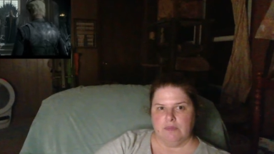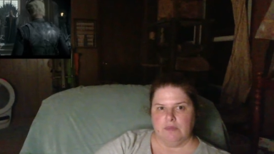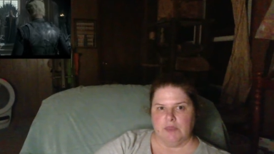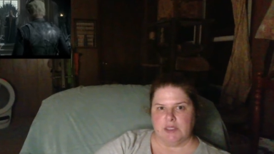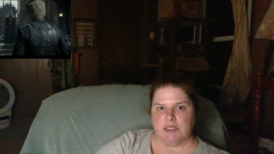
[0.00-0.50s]

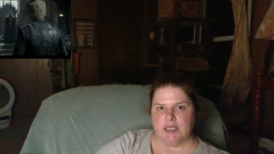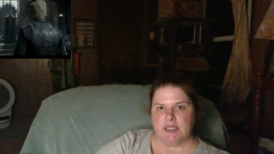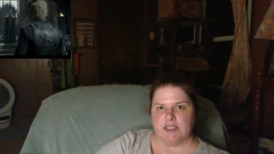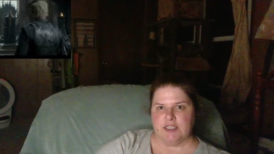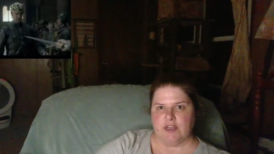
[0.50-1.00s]
Is he
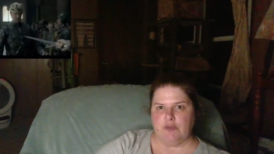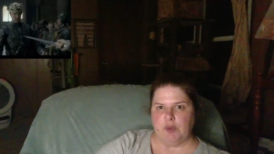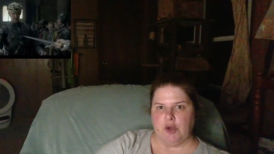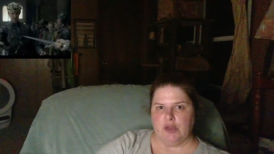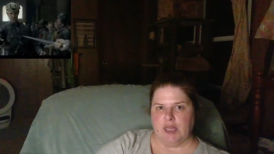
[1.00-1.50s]
the
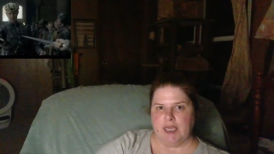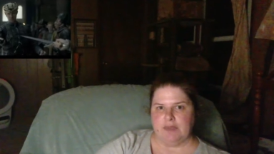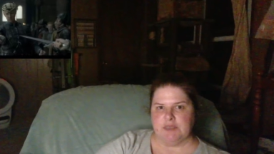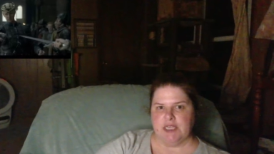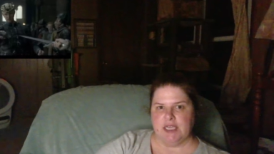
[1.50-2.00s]

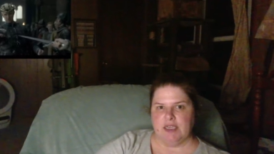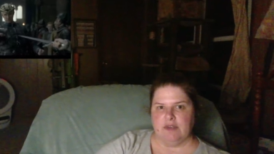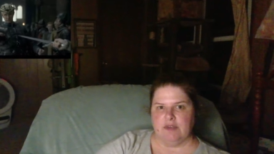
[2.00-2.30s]
self-proclaimed king of the